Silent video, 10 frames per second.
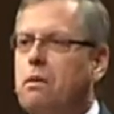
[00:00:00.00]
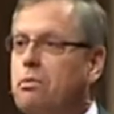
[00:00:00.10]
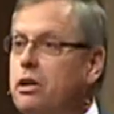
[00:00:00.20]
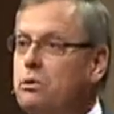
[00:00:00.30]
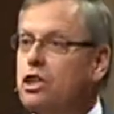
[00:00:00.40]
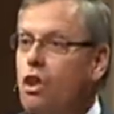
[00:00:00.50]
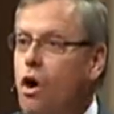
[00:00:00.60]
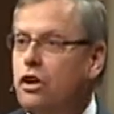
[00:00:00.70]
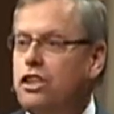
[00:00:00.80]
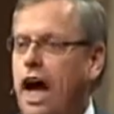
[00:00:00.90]
But it was a
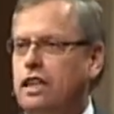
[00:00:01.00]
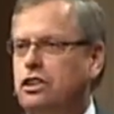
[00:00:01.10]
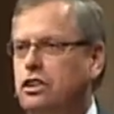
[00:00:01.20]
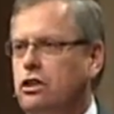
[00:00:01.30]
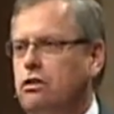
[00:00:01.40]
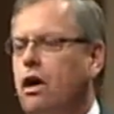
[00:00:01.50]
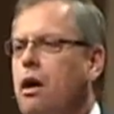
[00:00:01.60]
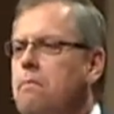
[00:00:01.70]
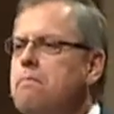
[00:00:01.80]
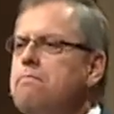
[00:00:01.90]
large high school.
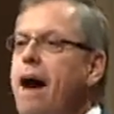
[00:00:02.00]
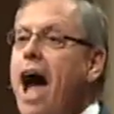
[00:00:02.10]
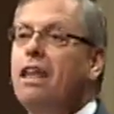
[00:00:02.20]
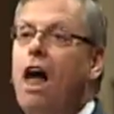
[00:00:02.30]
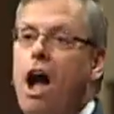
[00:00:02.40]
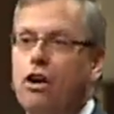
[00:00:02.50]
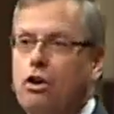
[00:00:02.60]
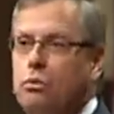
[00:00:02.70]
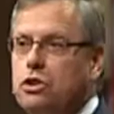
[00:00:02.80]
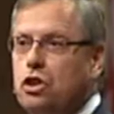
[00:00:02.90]
My
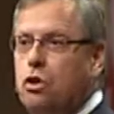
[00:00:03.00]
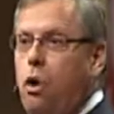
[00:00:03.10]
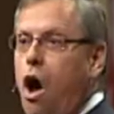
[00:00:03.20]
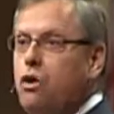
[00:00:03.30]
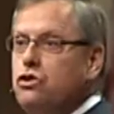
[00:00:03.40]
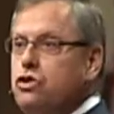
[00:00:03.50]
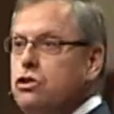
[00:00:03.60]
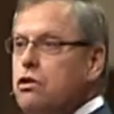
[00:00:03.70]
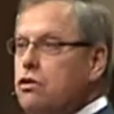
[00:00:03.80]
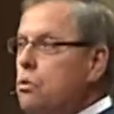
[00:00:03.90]
locker was across
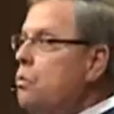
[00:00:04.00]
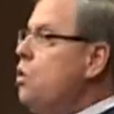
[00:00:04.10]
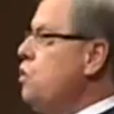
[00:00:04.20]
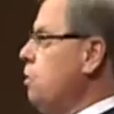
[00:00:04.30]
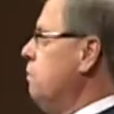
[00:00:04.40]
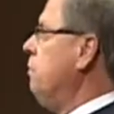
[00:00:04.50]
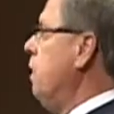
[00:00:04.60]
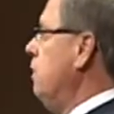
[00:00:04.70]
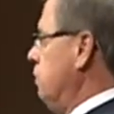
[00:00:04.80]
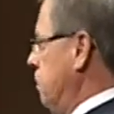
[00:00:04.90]
the room
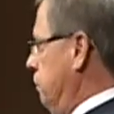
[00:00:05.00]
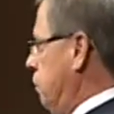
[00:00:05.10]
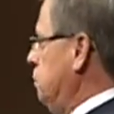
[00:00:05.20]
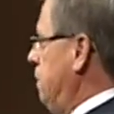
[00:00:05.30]
from the first